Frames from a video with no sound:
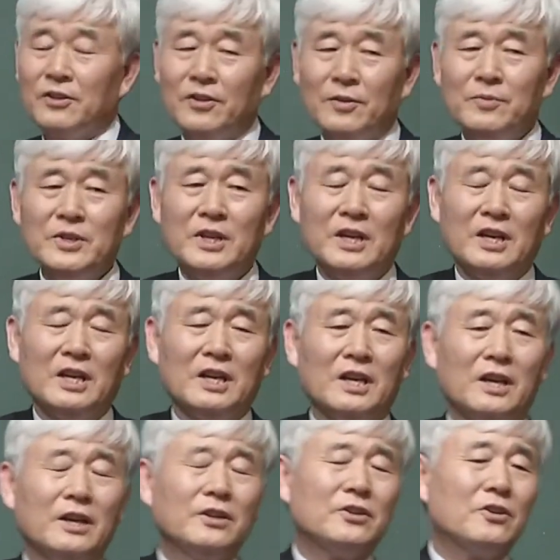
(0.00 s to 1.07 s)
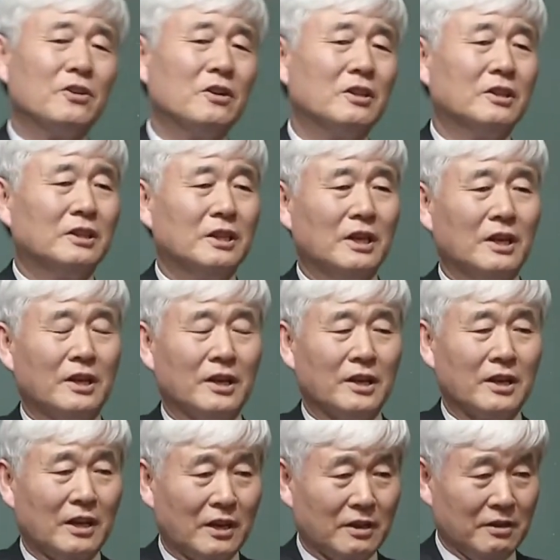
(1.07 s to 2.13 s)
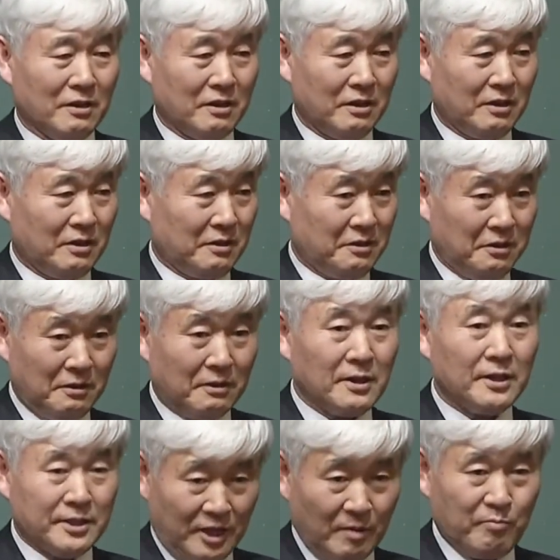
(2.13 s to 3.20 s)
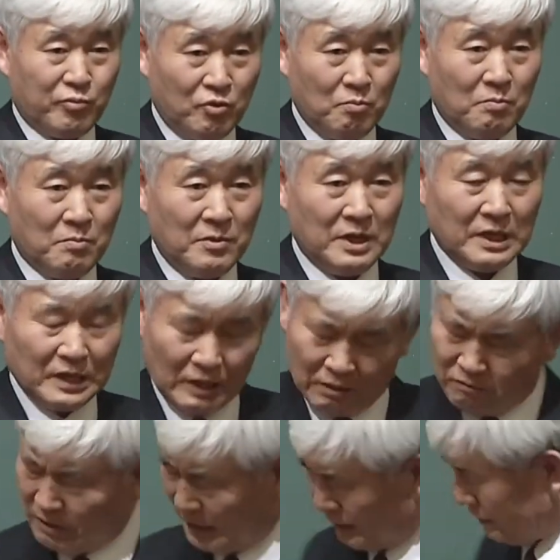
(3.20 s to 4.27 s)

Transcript: Then what does atomy mean by absolute quality and absolute